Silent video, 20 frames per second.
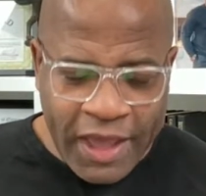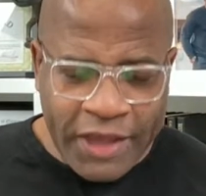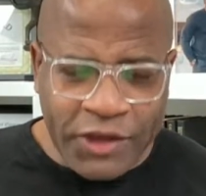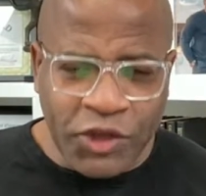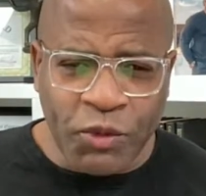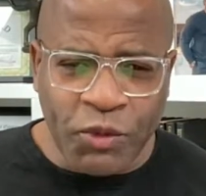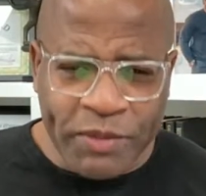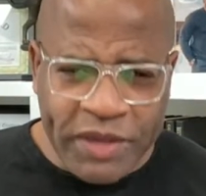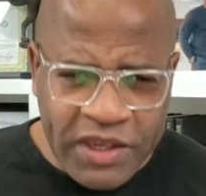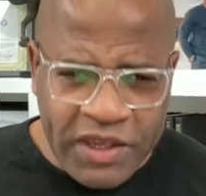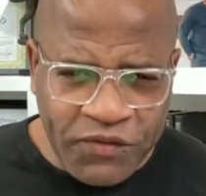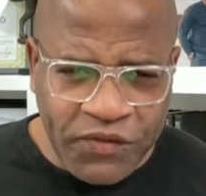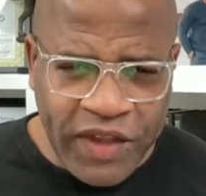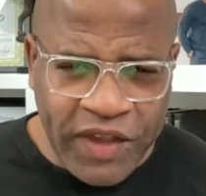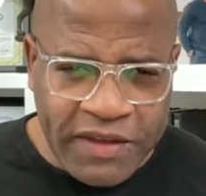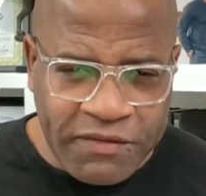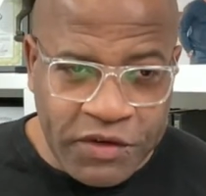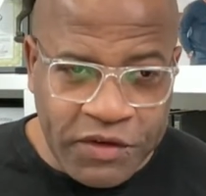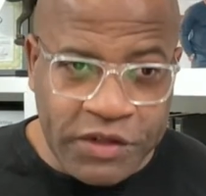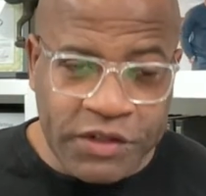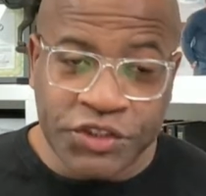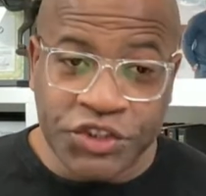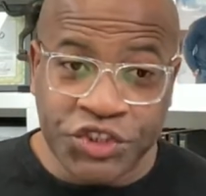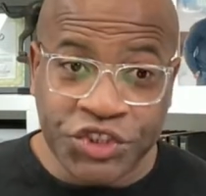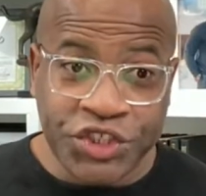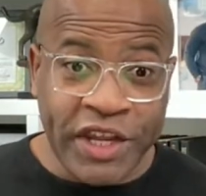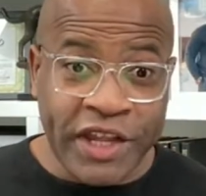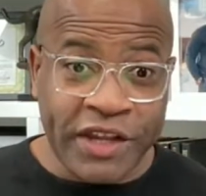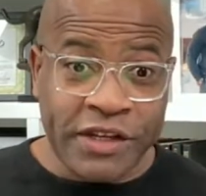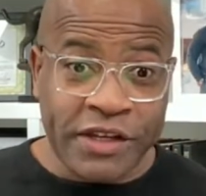Do me a favor,
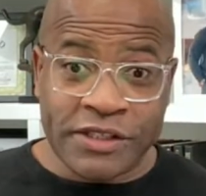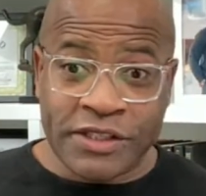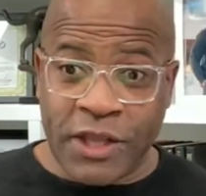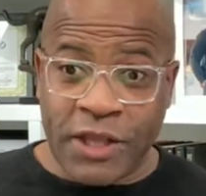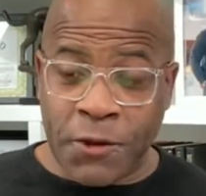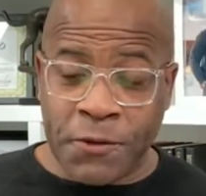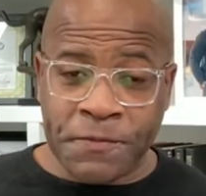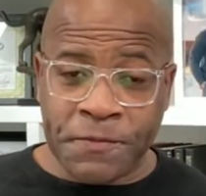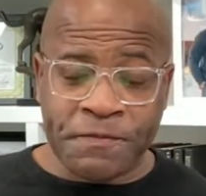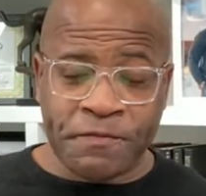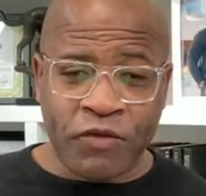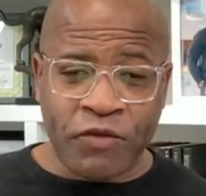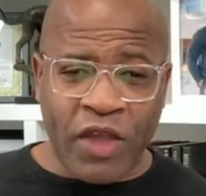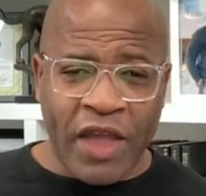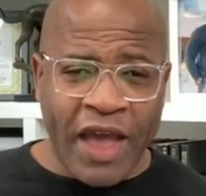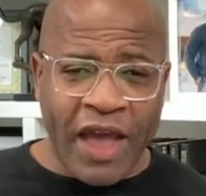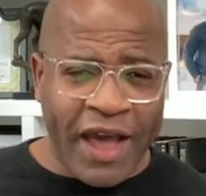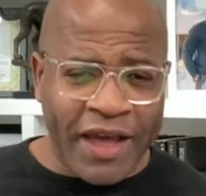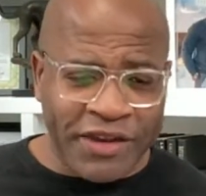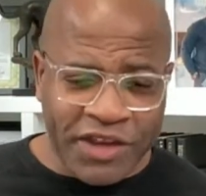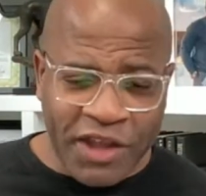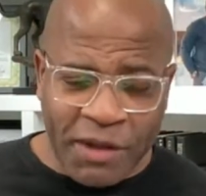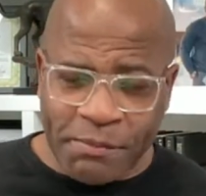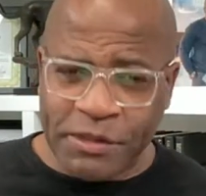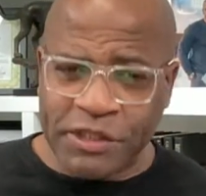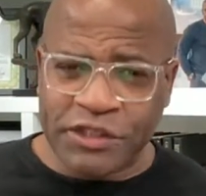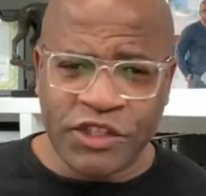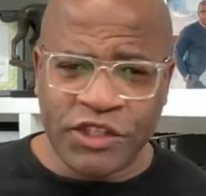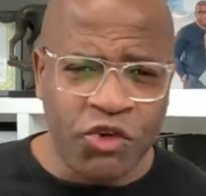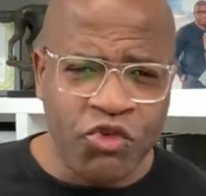share this out. Our
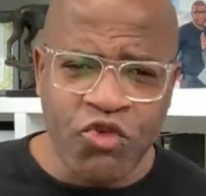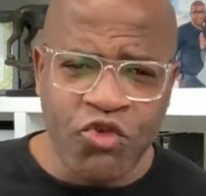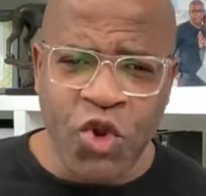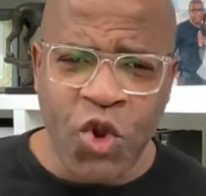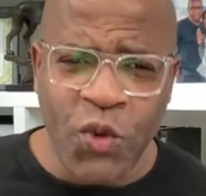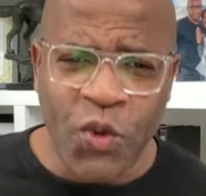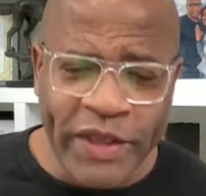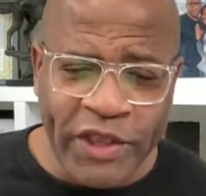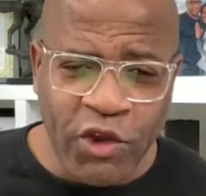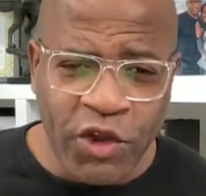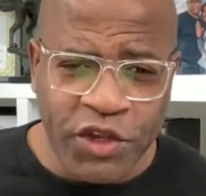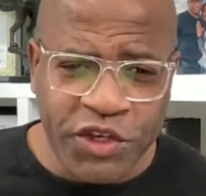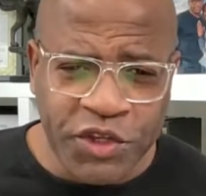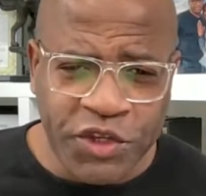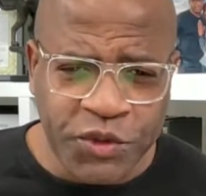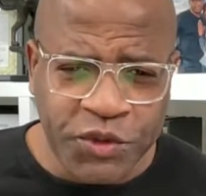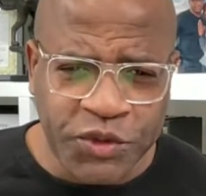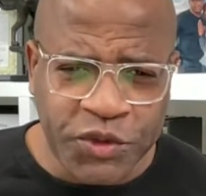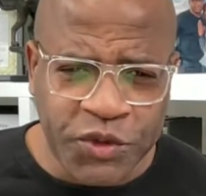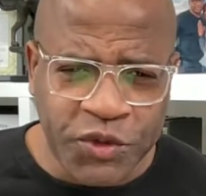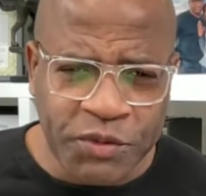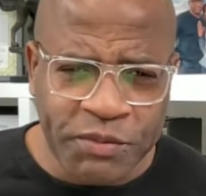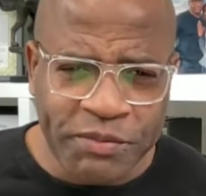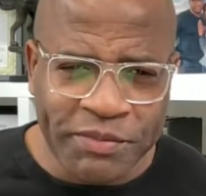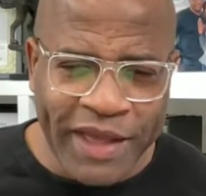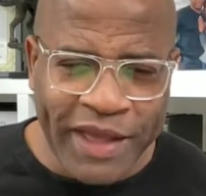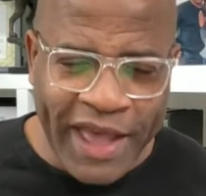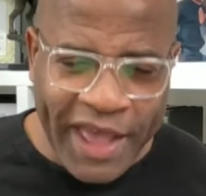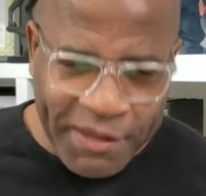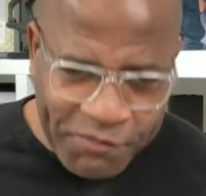numbers are growing on
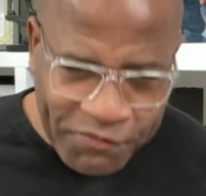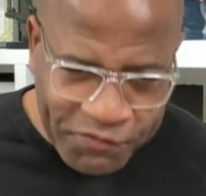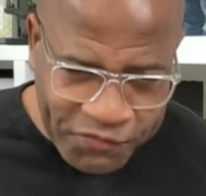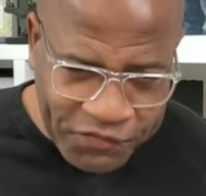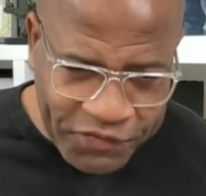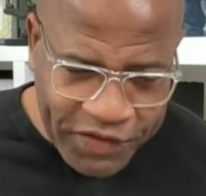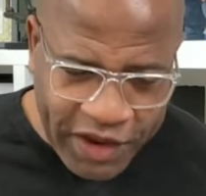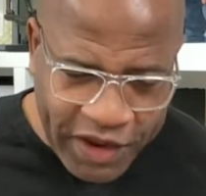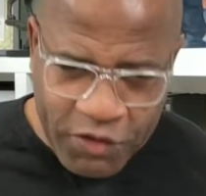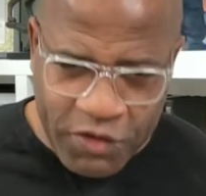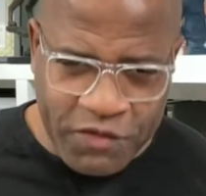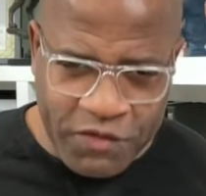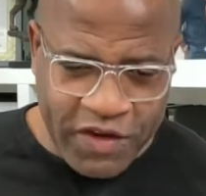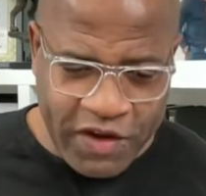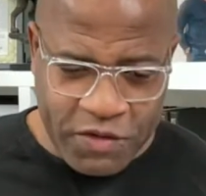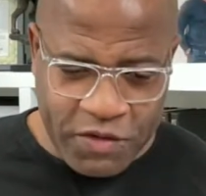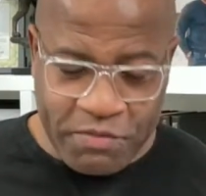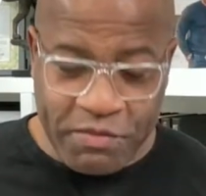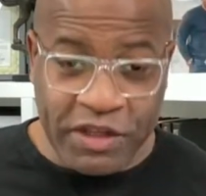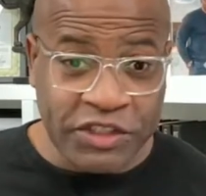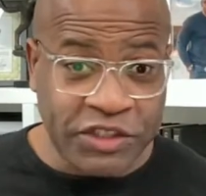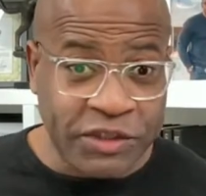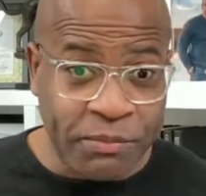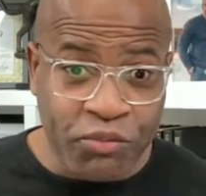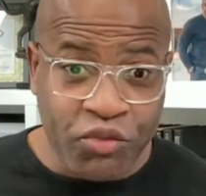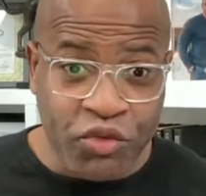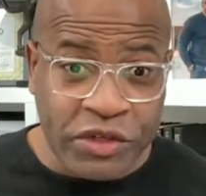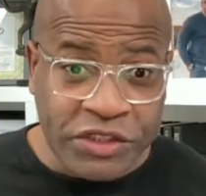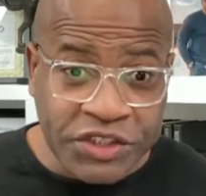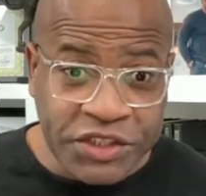YouTube. I'm very, very much
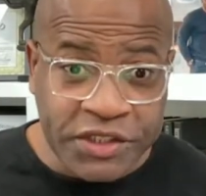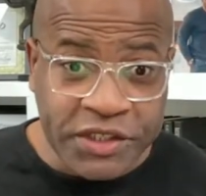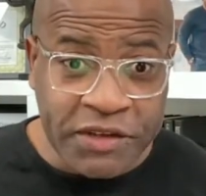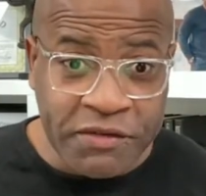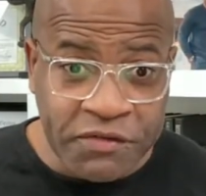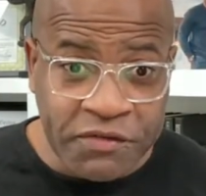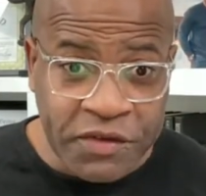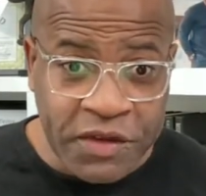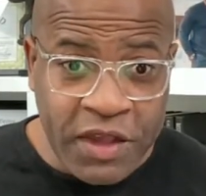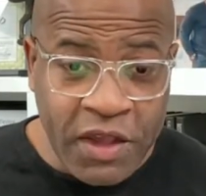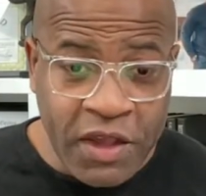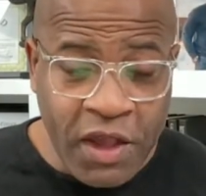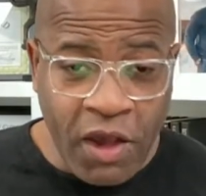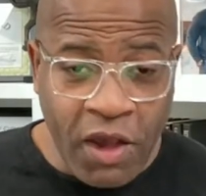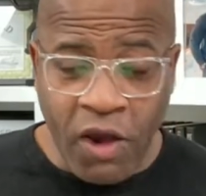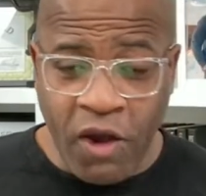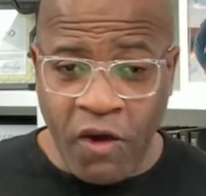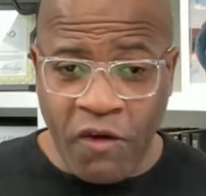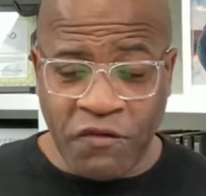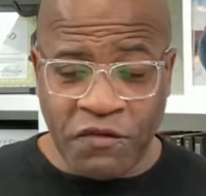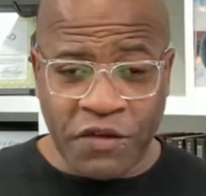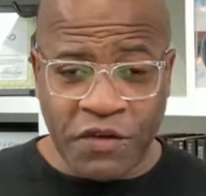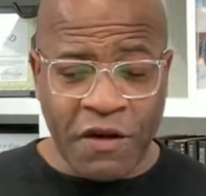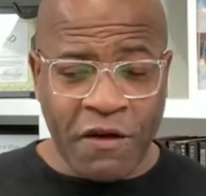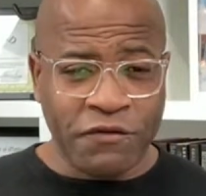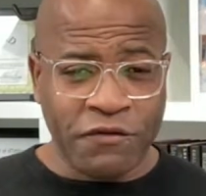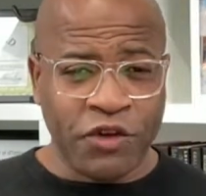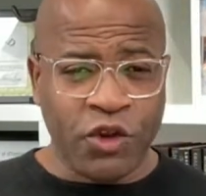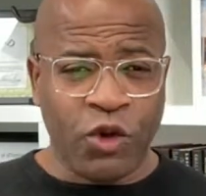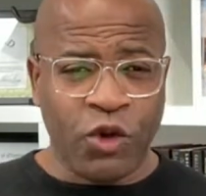appreciative
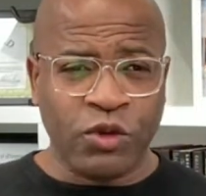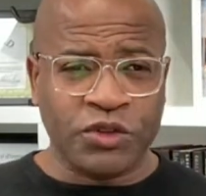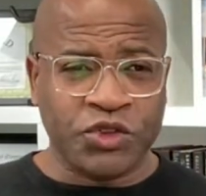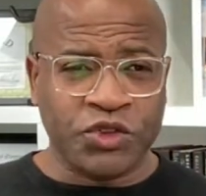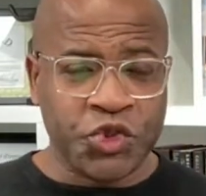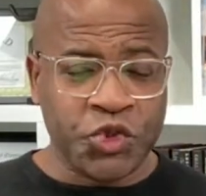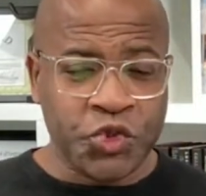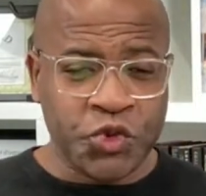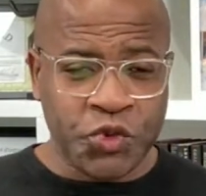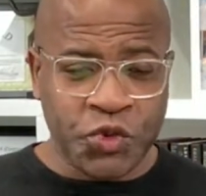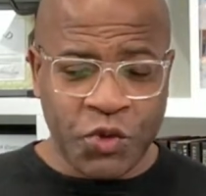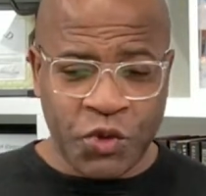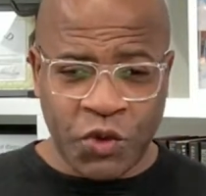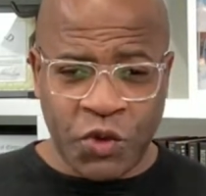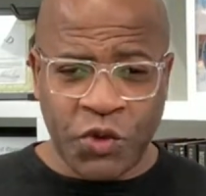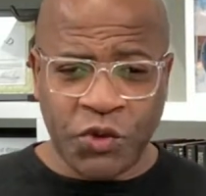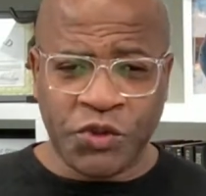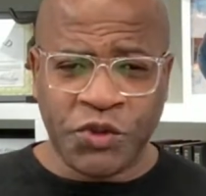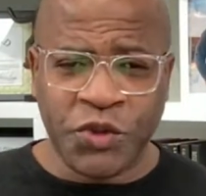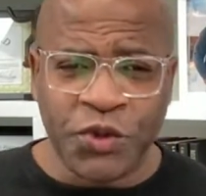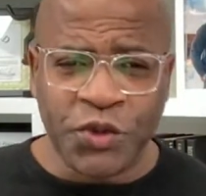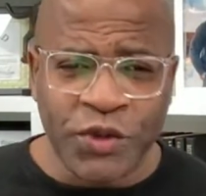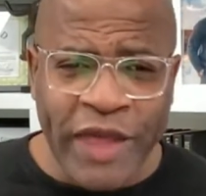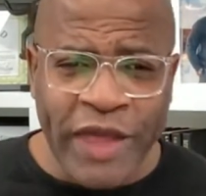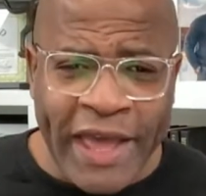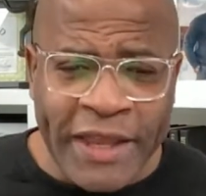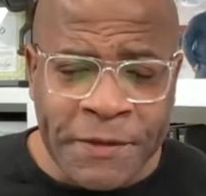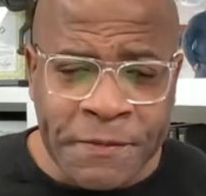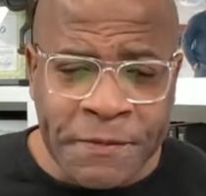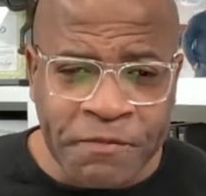of those who do
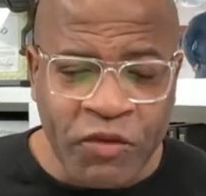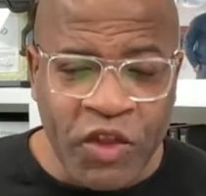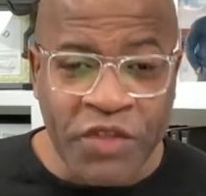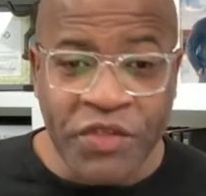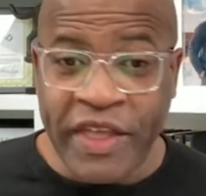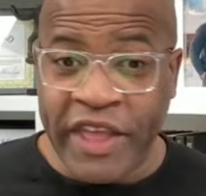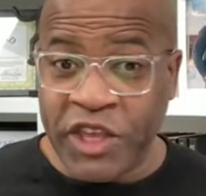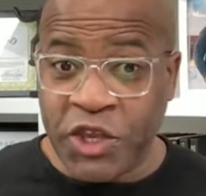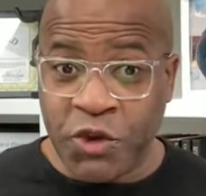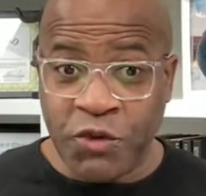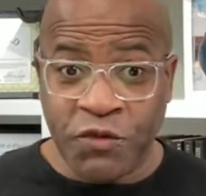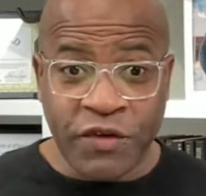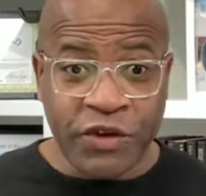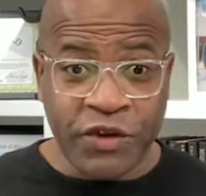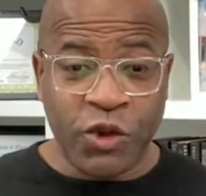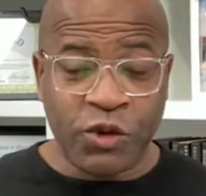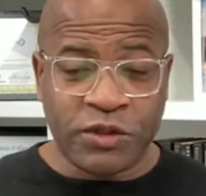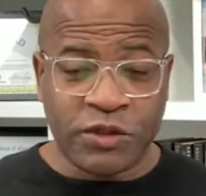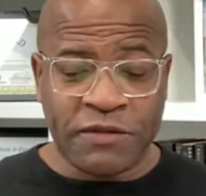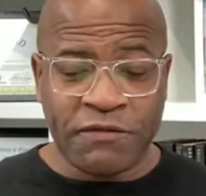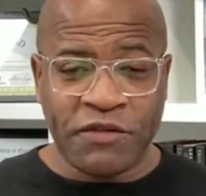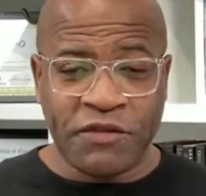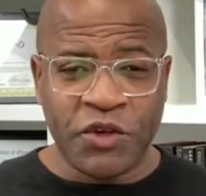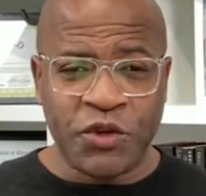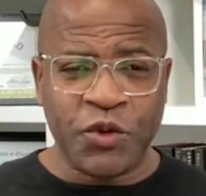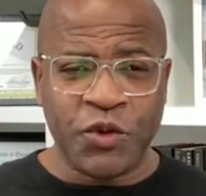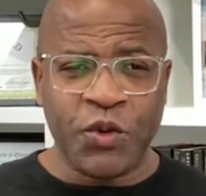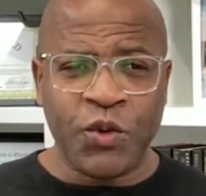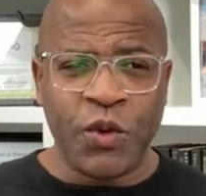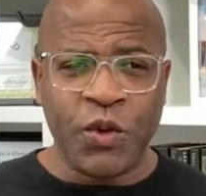that. Thank you for those of
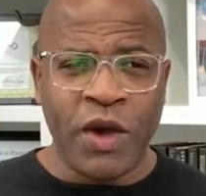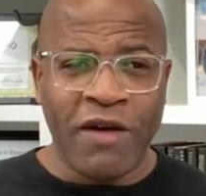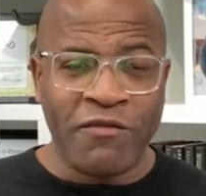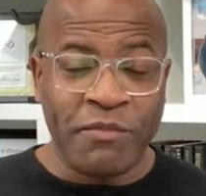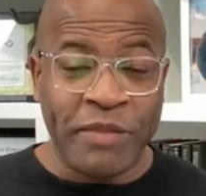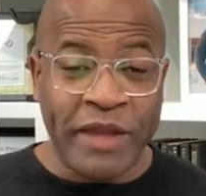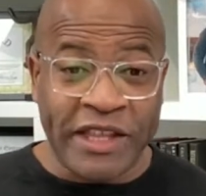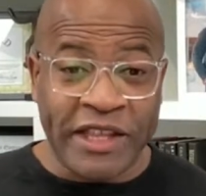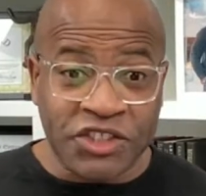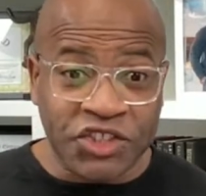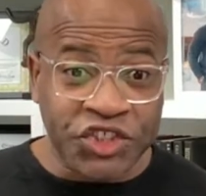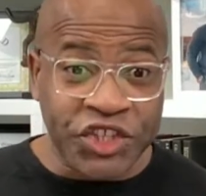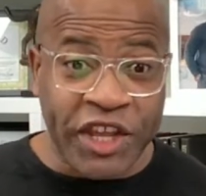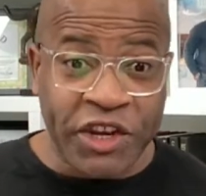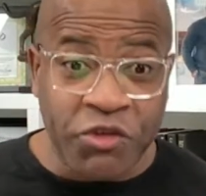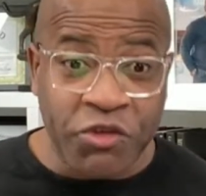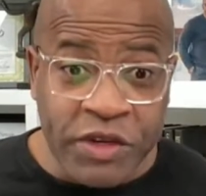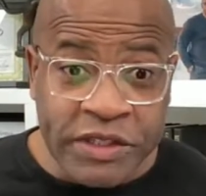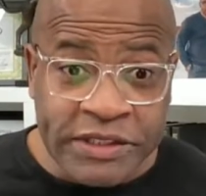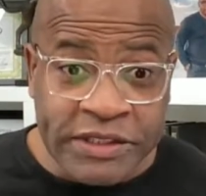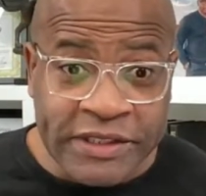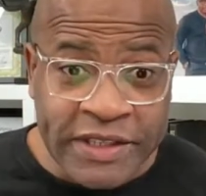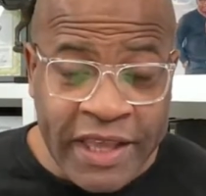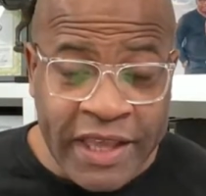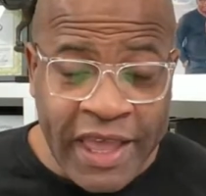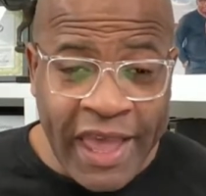you who have been generous